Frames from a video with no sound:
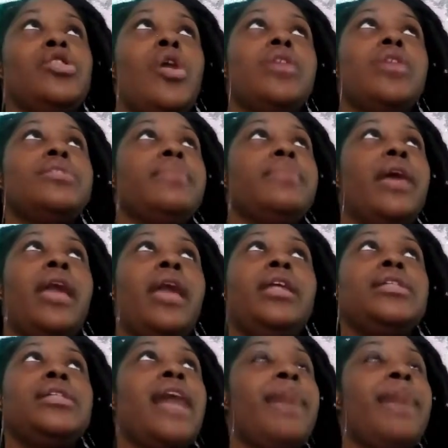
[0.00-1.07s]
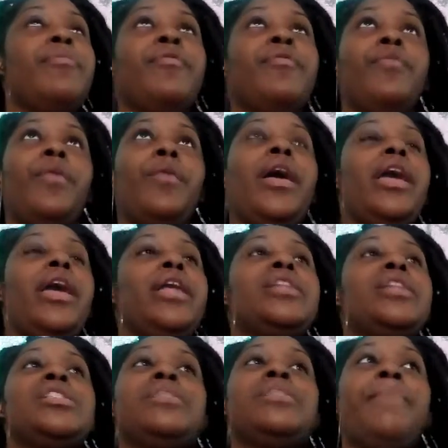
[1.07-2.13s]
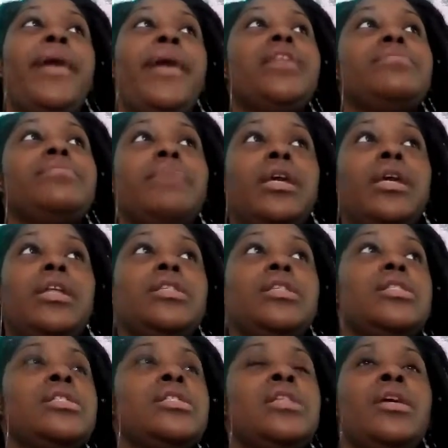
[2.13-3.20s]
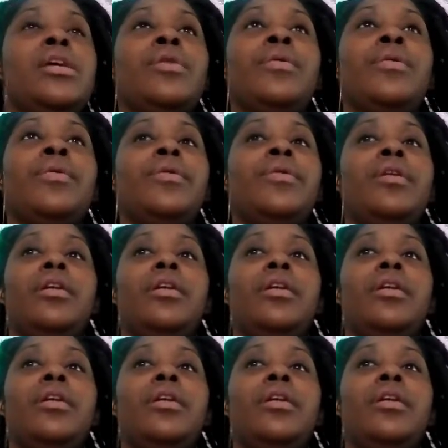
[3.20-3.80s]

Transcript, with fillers: talk to me any type of way, and expect me to still